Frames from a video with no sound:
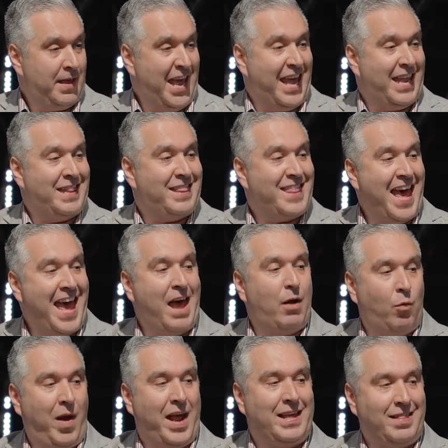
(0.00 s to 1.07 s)
And that
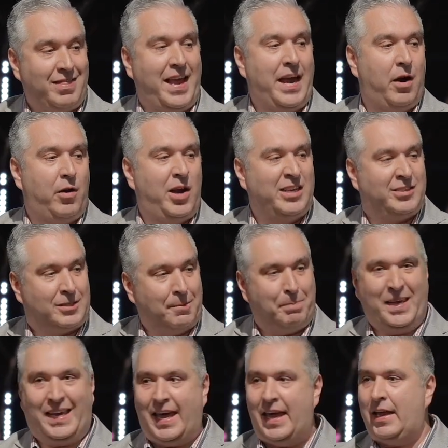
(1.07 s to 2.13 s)
right there is the
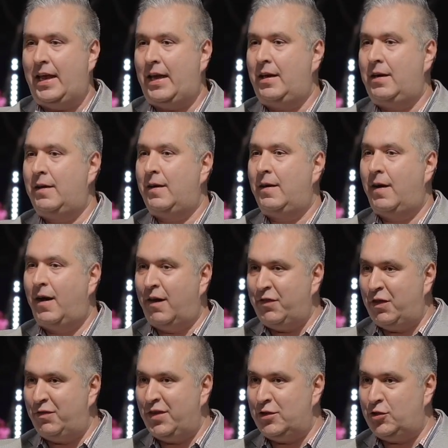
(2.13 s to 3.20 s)
beginning of
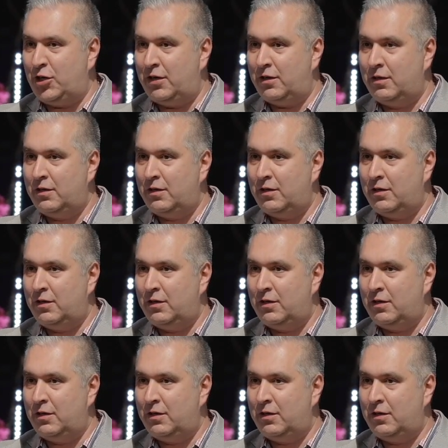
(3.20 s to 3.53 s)
division.